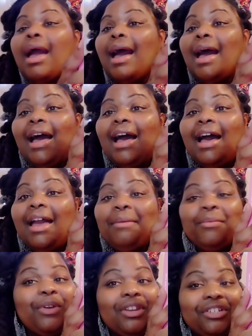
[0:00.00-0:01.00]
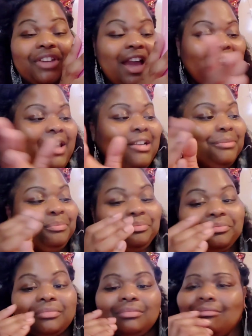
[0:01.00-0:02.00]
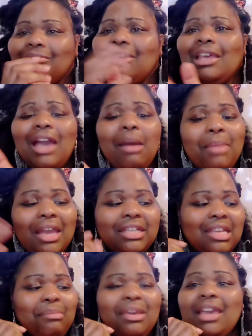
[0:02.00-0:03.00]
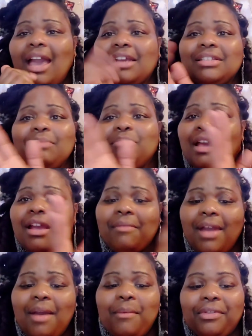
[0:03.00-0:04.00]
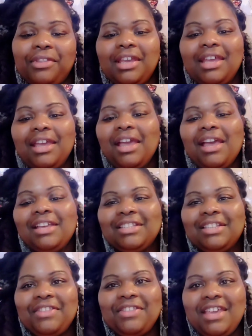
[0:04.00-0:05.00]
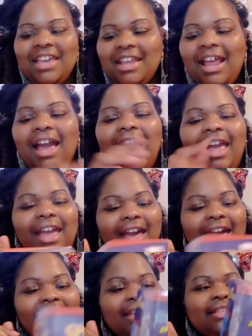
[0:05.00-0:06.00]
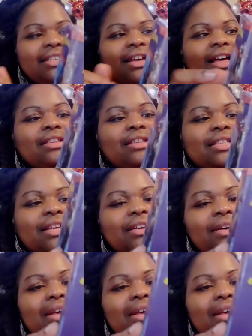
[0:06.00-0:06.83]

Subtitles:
I'm going to try it out. Y'all may see me actually play around with it. And then I got also a